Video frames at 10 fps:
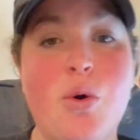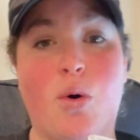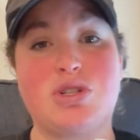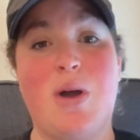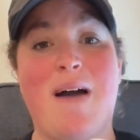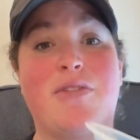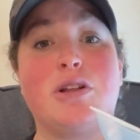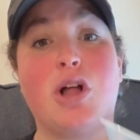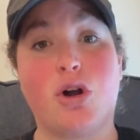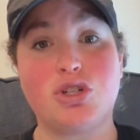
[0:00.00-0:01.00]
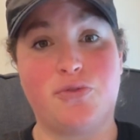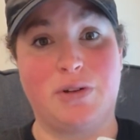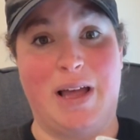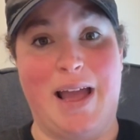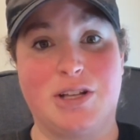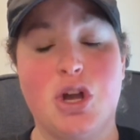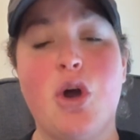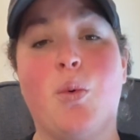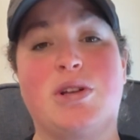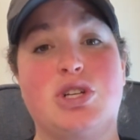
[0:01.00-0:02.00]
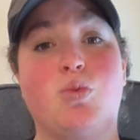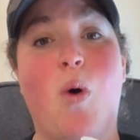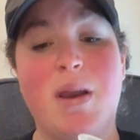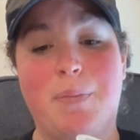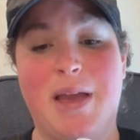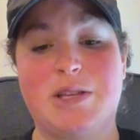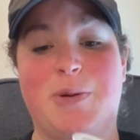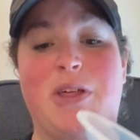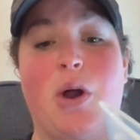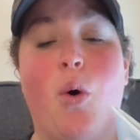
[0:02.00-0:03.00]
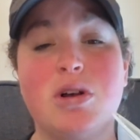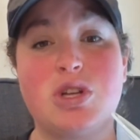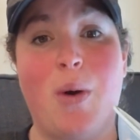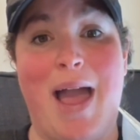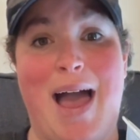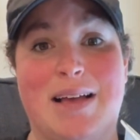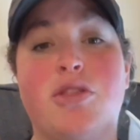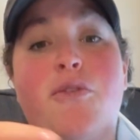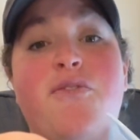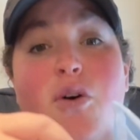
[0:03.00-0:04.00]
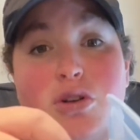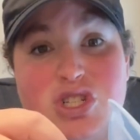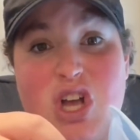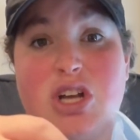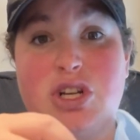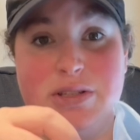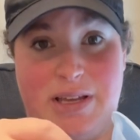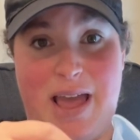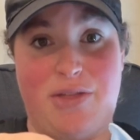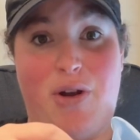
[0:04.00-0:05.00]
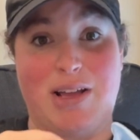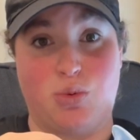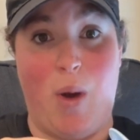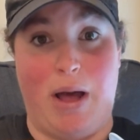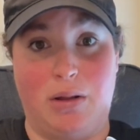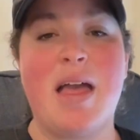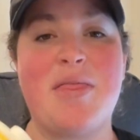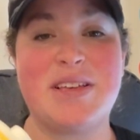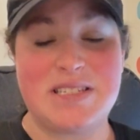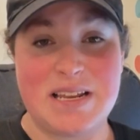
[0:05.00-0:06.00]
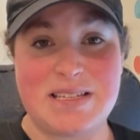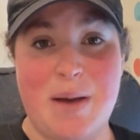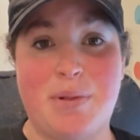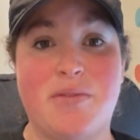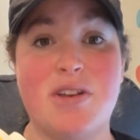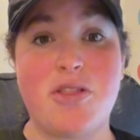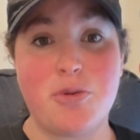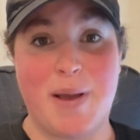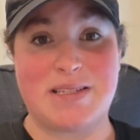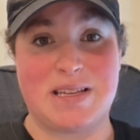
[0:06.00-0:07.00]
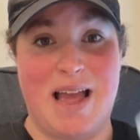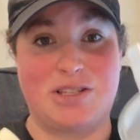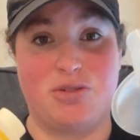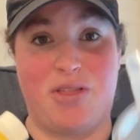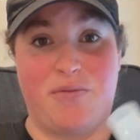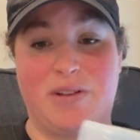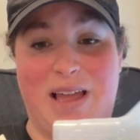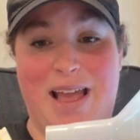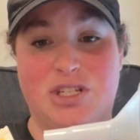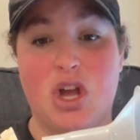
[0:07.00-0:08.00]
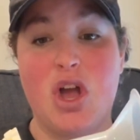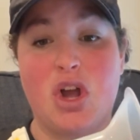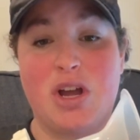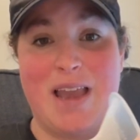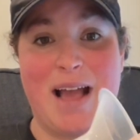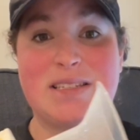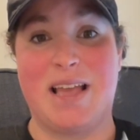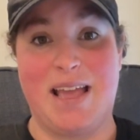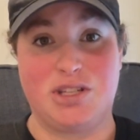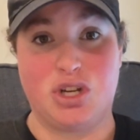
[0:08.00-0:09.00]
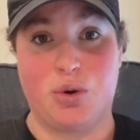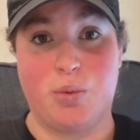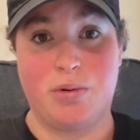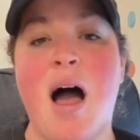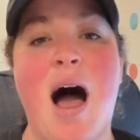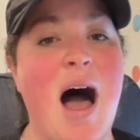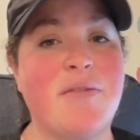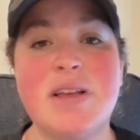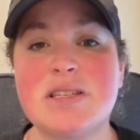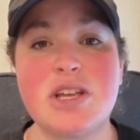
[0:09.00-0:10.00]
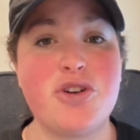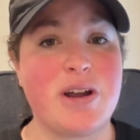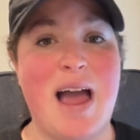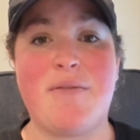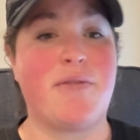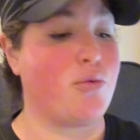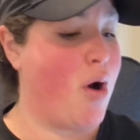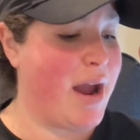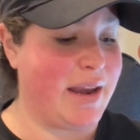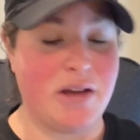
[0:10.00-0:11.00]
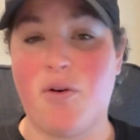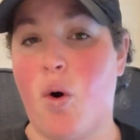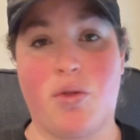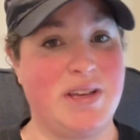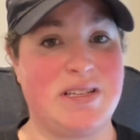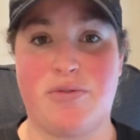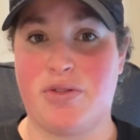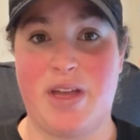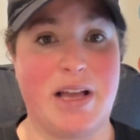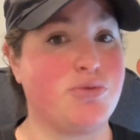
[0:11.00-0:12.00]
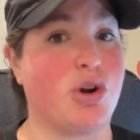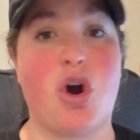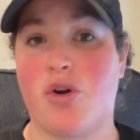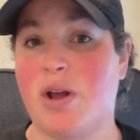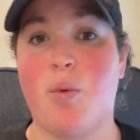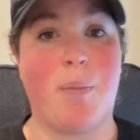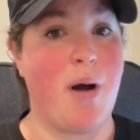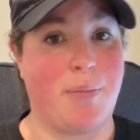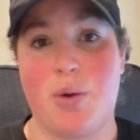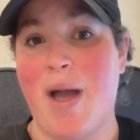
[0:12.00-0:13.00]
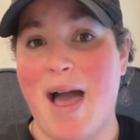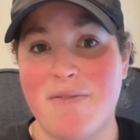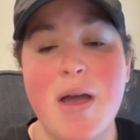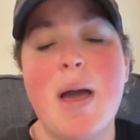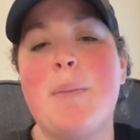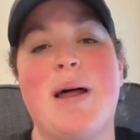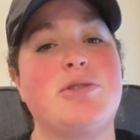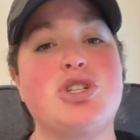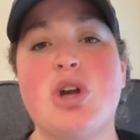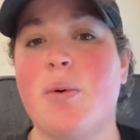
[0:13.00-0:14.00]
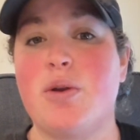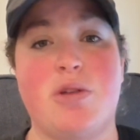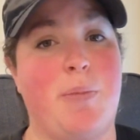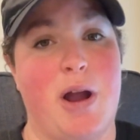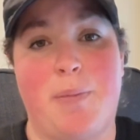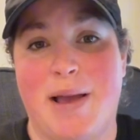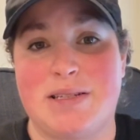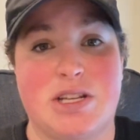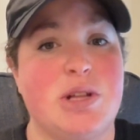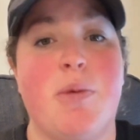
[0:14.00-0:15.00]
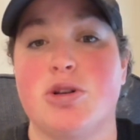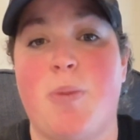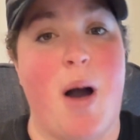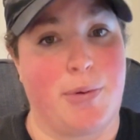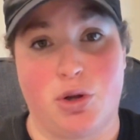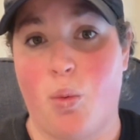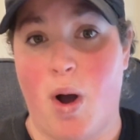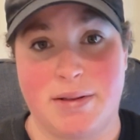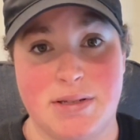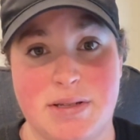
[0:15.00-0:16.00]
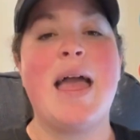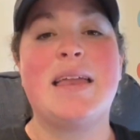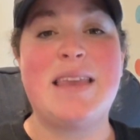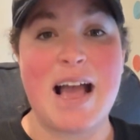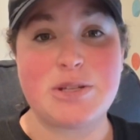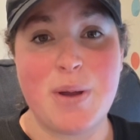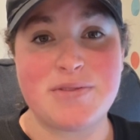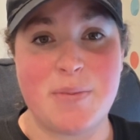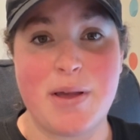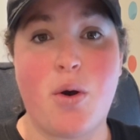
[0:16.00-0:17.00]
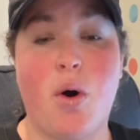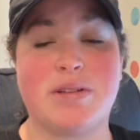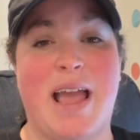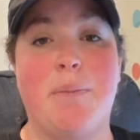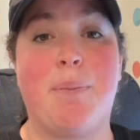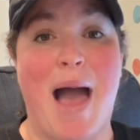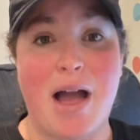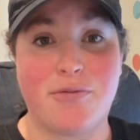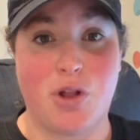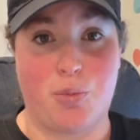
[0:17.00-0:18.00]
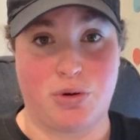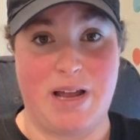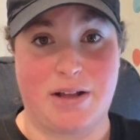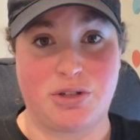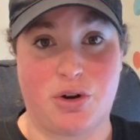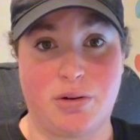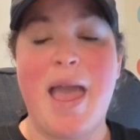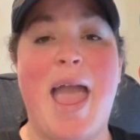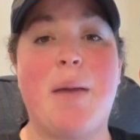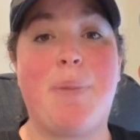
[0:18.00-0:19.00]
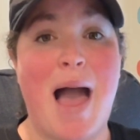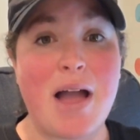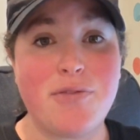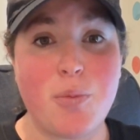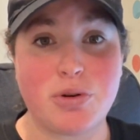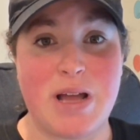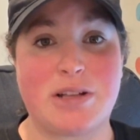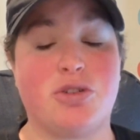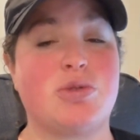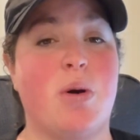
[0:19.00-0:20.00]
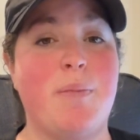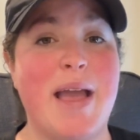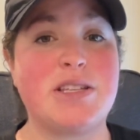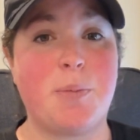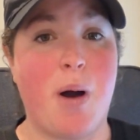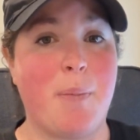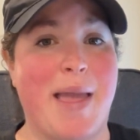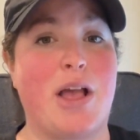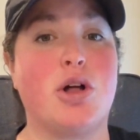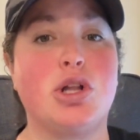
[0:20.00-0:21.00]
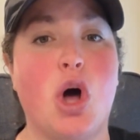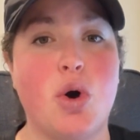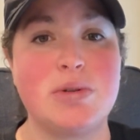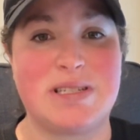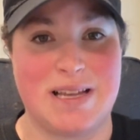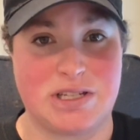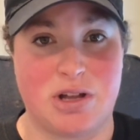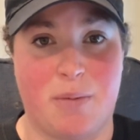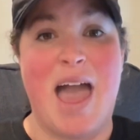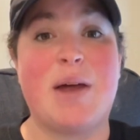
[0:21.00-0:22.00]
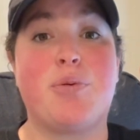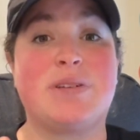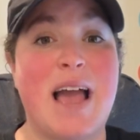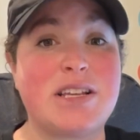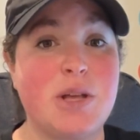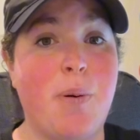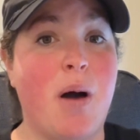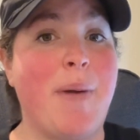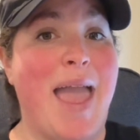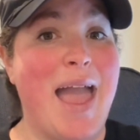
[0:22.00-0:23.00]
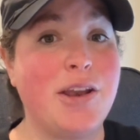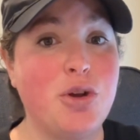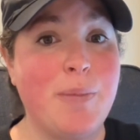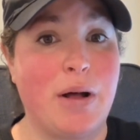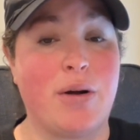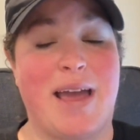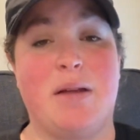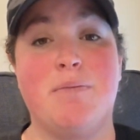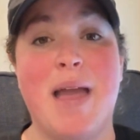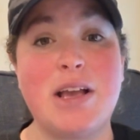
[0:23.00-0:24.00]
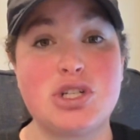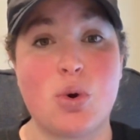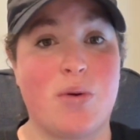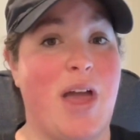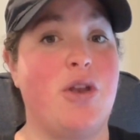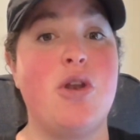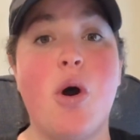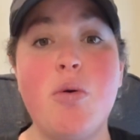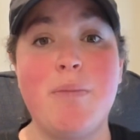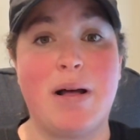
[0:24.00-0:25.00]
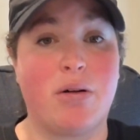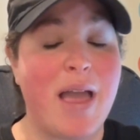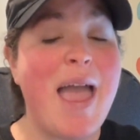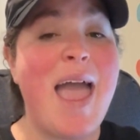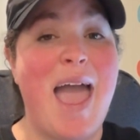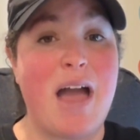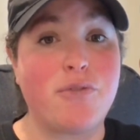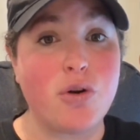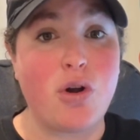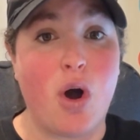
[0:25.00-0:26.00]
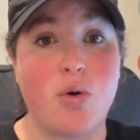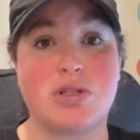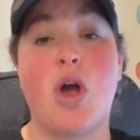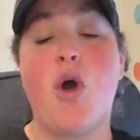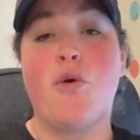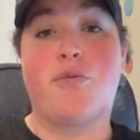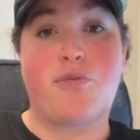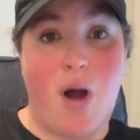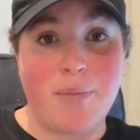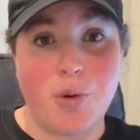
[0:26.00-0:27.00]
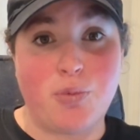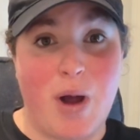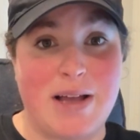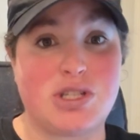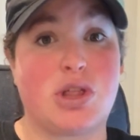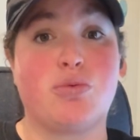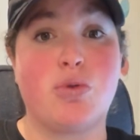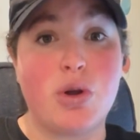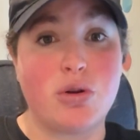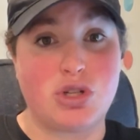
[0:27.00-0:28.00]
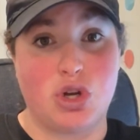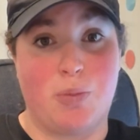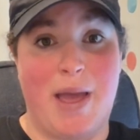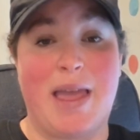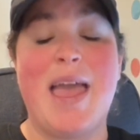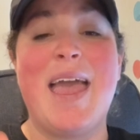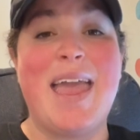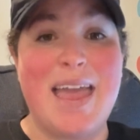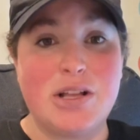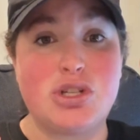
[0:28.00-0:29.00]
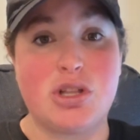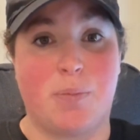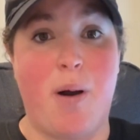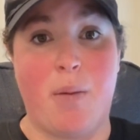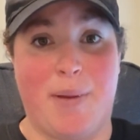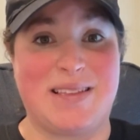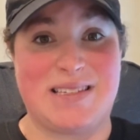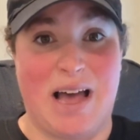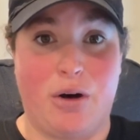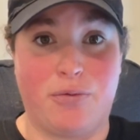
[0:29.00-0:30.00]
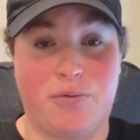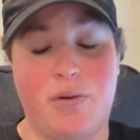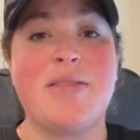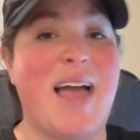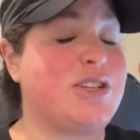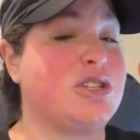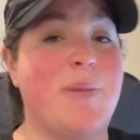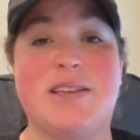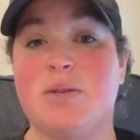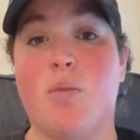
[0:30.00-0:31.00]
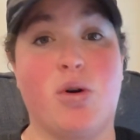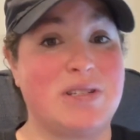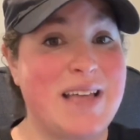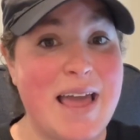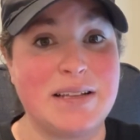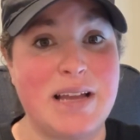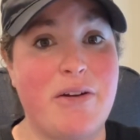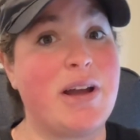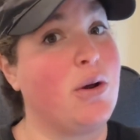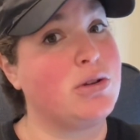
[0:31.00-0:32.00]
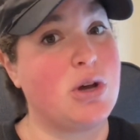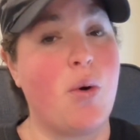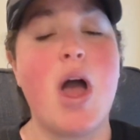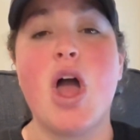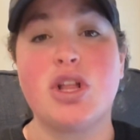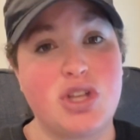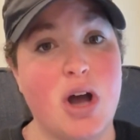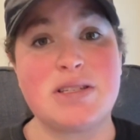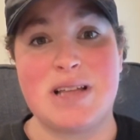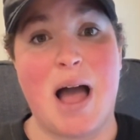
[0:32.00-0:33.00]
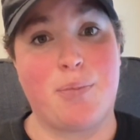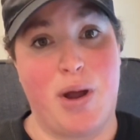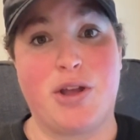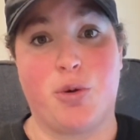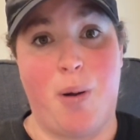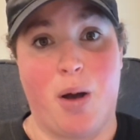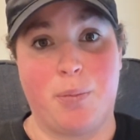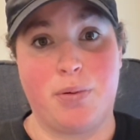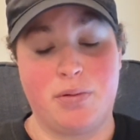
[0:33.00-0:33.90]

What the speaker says: also have the larger phalange, which is one piece, but it also has the full suction together as well. This is an example of another base connector that the phalange connects into. Obviously, you're going to have a variety of all these different things regarding what pump you have, but I'm just showing you the bare basics, the most popular ones. Next, we have something called a backflow protector. A backflow protector is what makes a pump a closed system, and it protects the pump and your milk, and it makes sure that no milk ever goes from your breast through your tubing into the pump itself. That just makes it more sanitary and also does not break your pump.